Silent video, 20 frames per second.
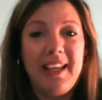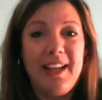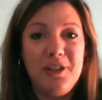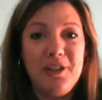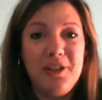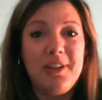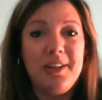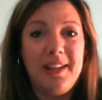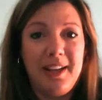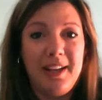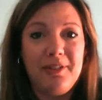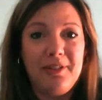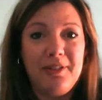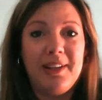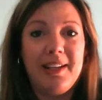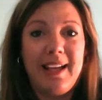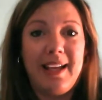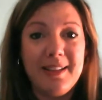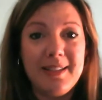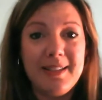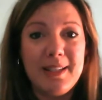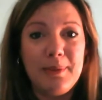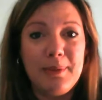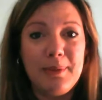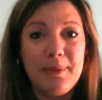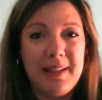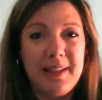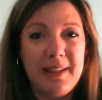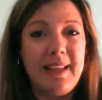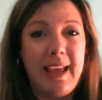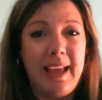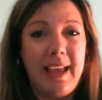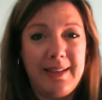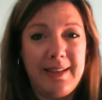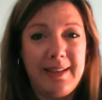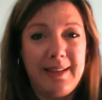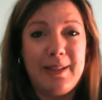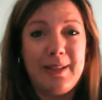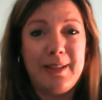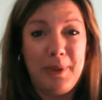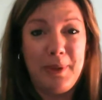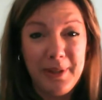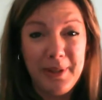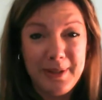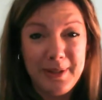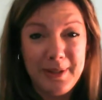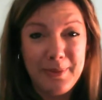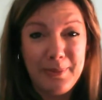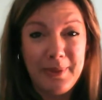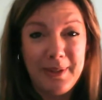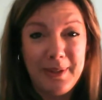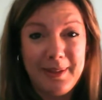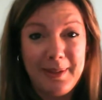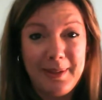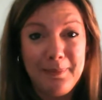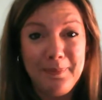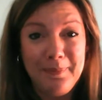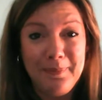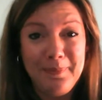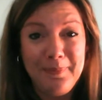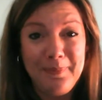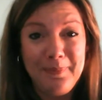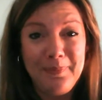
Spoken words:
each and every customer that's had an experience with them.